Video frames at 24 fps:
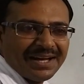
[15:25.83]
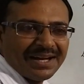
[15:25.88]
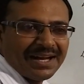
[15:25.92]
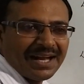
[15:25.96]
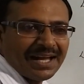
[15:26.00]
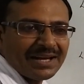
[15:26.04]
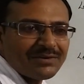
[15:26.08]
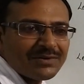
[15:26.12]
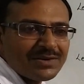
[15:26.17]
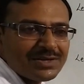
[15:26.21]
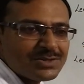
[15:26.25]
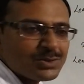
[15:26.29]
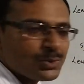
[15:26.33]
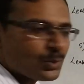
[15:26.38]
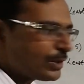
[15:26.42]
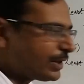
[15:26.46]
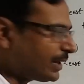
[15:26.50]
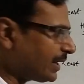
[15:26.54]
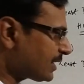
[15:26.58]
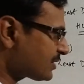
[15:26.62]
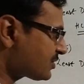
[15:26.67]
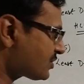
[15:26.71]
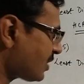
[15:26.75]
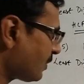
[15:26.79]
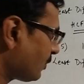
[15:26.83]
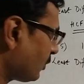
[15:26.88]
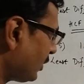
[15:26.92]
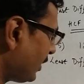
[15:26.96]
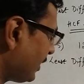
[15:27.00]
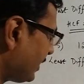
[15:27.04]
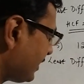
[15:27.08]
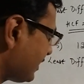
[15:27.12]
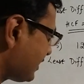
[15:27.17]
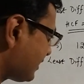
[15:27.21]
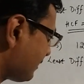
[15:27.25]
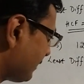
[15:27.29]
Likewise, you can
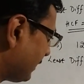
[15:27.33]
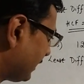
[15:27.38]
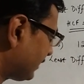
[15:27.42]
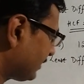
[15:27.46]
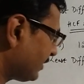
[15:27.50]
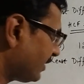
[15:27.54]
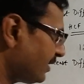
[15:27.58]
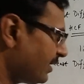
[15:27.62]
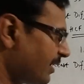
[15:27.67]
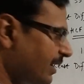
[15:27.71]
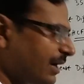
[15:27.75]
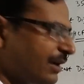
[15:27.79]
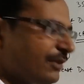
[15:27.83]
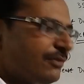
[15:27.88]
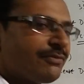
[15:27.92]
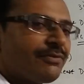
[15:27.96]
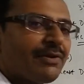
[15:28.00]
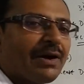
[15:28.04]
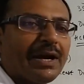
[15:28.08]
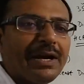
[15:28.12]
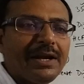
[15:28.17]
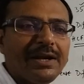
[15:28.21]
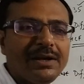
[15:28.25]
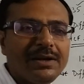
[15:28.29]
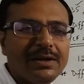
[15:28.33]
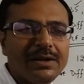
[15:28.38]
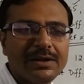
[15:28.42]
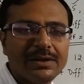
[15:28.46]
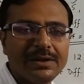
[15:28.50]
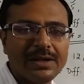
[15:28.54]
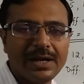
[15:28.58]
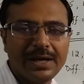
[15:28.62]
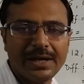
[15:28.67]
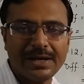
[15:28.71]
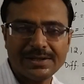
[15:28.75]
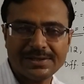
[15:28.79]
extrapolate this method and find
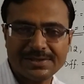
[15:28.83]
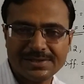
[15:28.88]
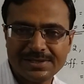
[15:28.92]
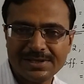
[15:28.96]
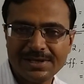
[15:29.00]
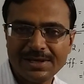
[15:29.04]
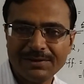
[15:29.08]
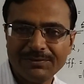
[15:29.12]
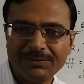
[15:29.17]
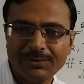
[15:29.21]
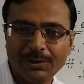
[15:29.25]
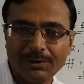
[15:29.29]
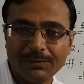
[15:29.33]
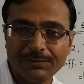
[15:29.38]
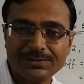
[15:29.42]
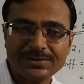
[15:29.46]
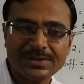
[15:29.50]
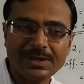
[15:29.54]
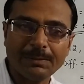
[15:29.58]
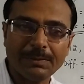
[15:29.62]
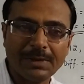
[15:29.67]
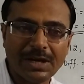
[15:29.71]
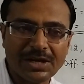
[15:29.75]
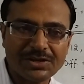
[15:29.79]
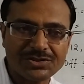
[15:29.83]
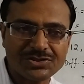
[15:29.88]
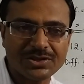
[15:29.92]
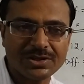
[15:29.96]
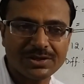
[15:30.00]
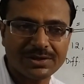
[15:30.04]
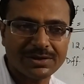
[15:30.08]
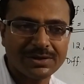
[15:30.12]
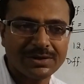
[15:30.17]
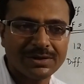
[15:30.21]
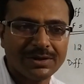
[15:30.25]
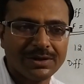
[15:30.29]
the HCF of some
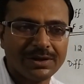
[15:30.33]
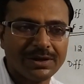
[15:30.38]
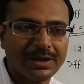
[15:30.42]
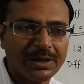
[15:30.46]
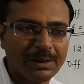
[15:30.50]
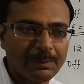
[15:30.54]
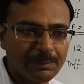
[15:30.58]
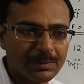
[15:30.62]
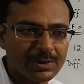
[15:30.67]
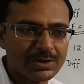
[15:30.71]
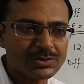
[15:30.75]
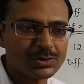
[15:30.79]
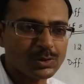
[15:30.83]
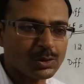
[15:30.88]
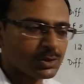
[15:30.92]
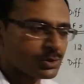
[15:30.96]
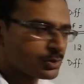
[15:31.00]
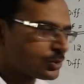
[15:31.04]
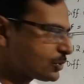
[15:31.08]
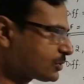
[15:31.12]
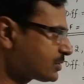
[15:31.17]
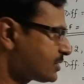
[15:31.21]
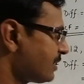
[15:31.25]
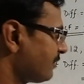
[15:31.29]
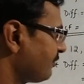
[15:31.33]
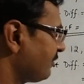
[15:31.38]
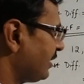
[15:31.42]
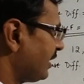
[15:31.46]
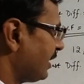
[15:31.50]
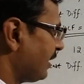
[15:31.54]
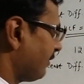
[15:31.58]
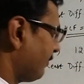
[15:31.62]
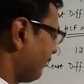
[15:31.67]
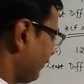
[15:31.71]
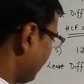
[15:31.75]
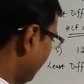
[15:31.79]
larger numbers also. Say we
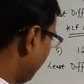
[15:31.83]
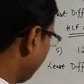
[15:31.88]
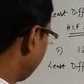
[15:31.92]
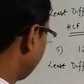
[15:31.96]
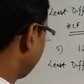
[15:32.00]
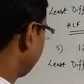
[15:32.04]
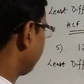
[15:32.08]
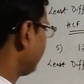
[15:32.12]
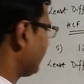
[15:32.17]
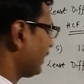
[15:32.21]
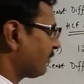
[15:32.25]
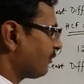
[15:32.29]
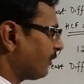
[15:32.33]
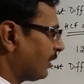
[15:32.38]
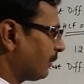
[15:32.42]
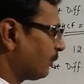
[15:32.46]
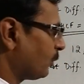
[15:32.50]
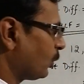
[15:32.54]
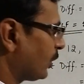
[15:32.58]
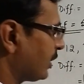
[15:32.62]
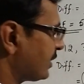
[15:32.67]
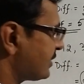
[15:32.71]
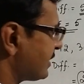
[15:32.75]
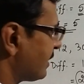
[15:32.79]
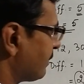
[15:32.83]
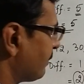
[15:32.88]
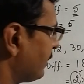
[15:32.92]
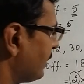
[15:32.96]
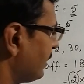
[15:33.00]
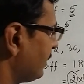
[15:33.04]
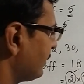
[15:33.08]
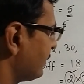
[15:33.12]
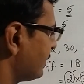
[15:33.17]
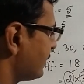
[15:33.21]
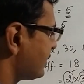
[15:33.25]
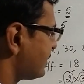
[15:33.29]
have, I will take one more
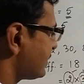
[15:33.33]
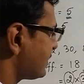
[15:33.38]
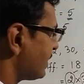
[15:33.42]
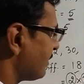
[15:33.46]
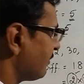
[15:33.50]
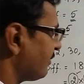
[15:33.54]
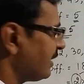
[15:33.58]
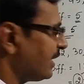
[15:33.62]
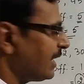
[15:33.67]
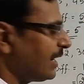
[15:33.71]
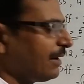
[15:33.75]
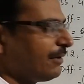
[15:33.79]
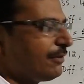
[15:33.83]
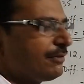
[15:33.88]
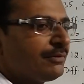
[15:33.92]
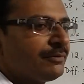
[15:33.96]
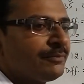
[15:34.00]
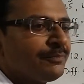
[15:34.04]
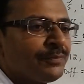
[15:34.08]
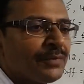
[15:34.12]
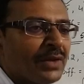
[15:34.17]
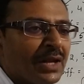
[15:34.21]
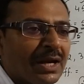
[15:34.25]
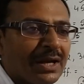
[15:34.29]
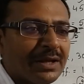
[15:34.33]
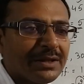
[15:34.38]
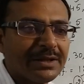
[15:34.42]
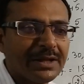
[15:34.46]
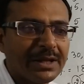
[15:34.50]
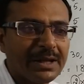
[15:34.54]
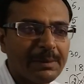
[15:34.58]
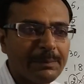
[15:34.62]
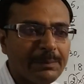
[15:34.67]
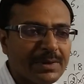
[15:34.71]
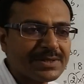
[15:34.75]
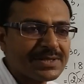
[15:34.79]
example. Say we have the
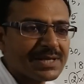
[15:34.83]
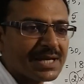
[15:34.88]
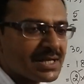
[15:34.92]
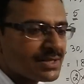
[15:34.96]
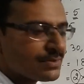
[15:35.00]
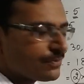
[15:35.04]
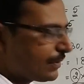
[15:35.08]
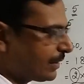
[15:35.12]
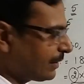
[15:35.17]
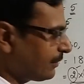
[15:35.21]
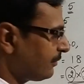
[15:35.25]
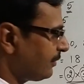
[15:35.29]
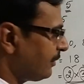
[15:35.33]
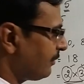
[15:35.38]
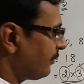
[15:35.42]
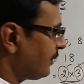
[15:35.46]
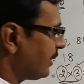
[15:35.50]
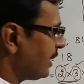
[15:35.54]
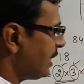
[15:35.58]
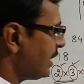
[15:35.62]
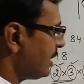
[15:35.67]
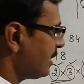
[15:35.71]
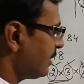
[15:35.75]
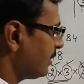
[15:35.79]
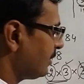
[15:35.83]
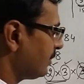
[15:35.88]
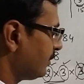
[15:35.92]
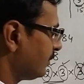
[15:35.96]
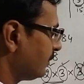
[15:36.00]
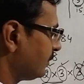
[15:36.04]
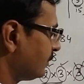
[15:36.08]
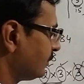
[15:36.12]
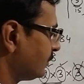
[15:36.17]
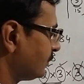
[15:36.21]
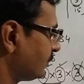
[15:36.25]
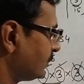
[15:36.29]
numbers as 150,
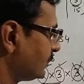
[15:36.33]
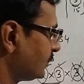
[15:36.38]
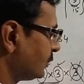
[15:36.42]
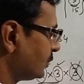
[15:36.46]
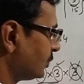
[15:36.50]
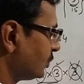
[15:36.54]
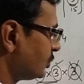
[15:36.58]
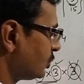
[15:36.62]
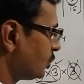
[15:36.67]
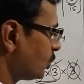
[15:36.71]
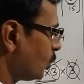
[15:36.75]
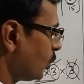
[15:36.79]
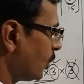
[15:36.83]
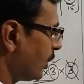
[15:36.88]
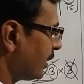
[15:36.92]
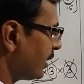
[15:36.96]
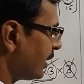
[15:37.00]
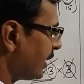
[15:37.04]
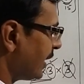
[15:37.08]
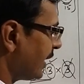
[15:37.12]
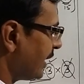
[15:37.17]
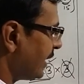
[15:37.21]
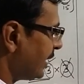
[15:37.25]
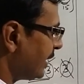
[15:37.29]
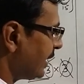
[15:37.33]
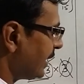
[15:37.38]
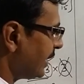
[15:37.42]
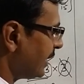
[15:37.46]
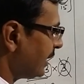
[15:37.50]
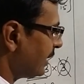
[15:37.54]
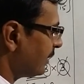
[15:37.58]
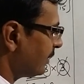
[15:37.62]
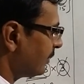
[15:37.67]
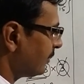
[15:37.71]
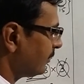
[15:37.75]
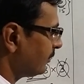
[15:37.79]

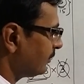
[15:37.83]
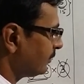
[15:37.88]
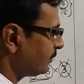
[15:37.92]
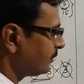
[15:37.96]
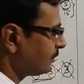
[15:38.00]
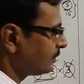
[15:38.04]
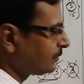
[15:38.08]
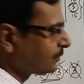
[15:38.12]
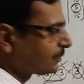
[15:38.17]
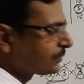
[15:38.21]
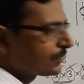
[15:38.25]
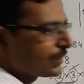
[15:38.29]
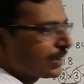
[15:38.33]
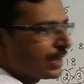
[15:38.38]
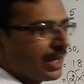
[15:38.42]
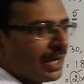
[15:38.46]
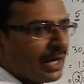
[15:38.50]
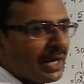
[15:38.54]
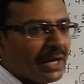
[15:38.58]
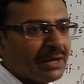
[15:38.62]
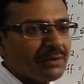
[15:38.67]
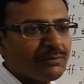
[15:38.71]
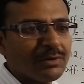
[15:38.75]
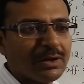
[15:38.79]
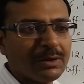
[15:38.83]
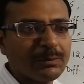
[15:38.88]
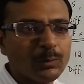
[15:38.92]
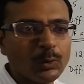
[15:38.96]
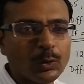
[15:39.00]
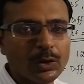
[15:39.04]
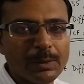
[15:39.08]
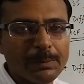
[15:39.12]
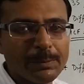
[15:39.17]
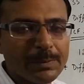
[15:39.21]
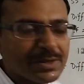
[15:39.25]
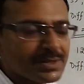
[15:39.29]
210, and one
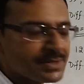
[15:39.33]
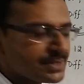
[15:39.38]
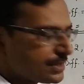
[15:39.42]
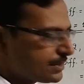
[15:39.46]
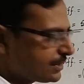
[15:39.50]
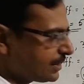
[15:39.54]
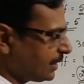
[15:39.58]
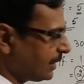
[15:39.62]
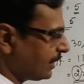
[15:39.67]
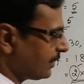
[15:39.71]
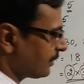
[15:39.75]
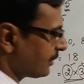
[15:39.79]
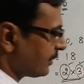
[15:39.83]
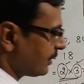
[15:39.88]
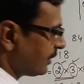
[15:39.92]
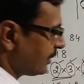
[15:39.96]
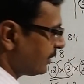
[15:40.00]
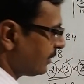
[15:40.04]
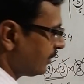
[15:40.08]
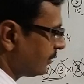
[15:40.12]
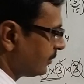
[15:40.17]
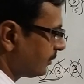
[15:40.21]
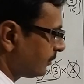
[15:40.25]
more number, say 300.